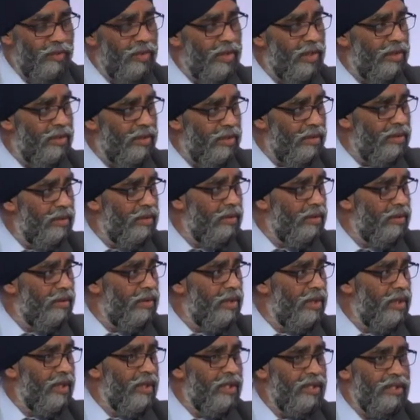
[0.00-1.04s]
we need to do
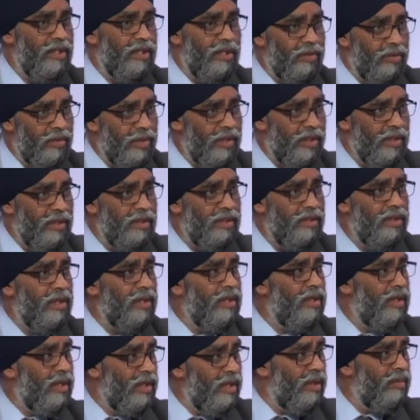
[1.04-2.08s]
is increase
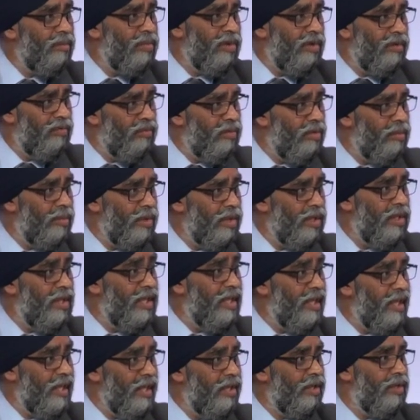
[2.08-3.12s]
the number of women
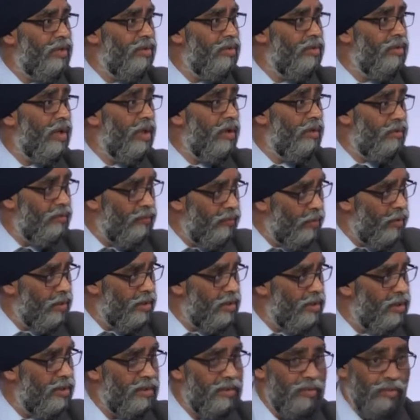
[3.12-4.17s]
into our own
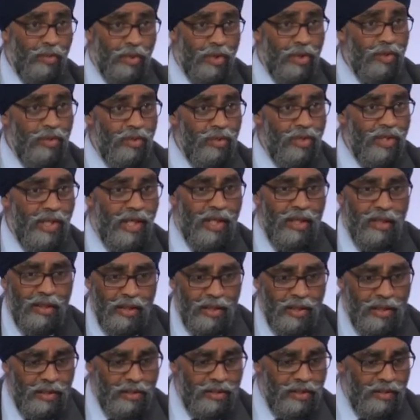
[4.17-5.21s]
forces. We're doing that,
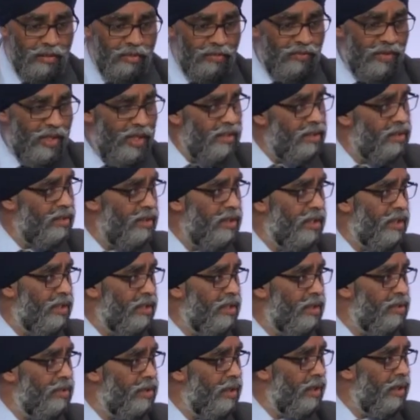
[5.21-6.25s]
and General Vance is leading
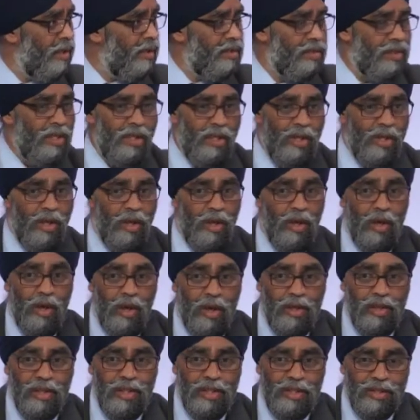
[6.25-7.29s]
the charge
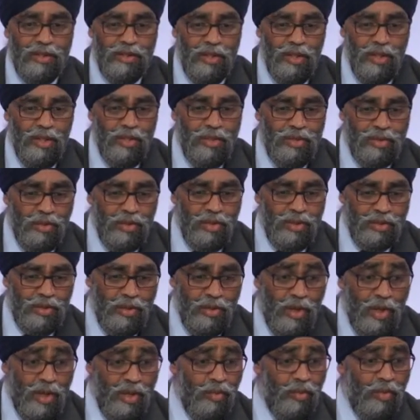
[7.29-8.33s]
on this. So there's a
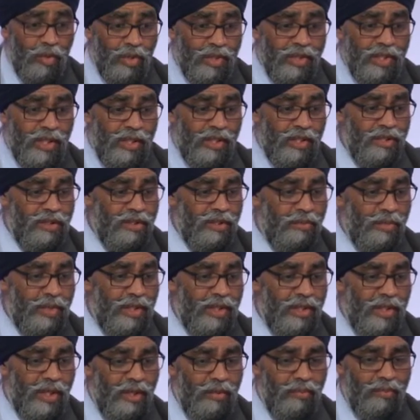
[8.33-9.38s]
lot of work that needs to be
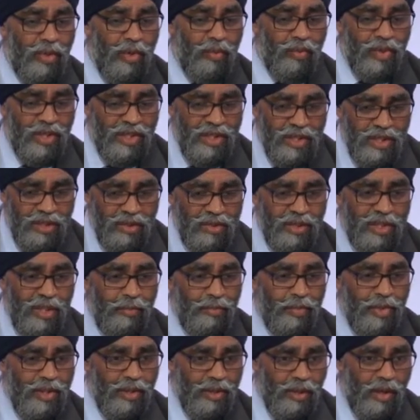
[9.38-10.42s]
done, but we need to get
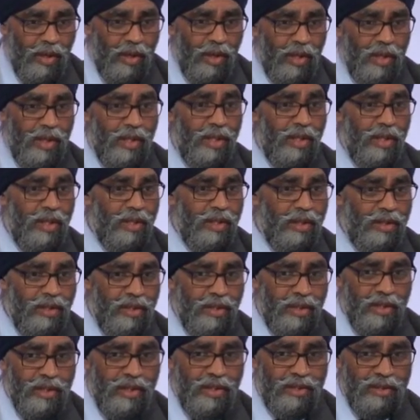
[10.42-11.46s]
beyond
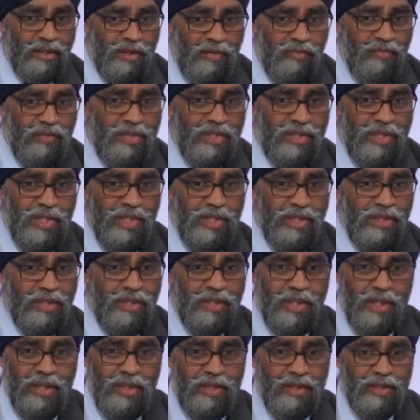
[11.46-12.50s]
this
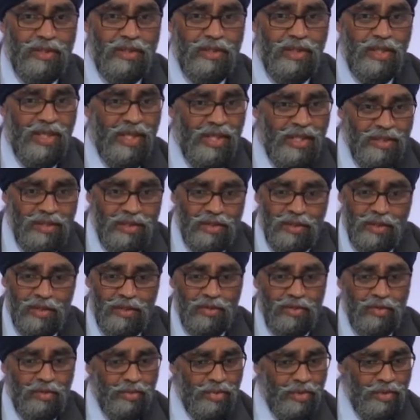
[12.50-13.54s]
conversation that this is a nice thing to
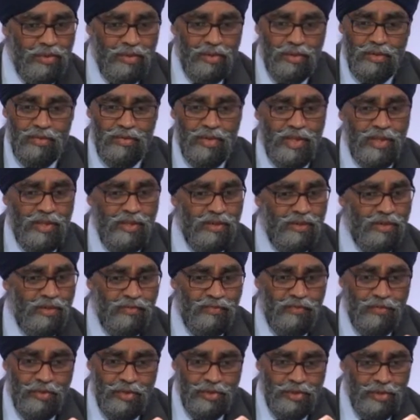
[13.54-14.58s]
do, political correctness or
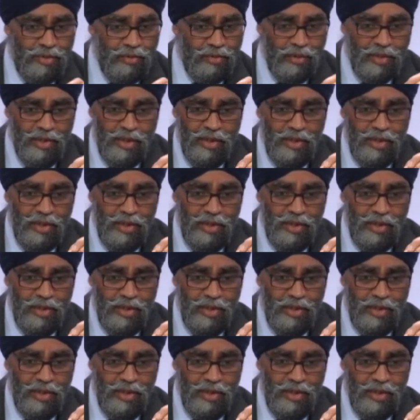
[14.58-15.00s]
virtue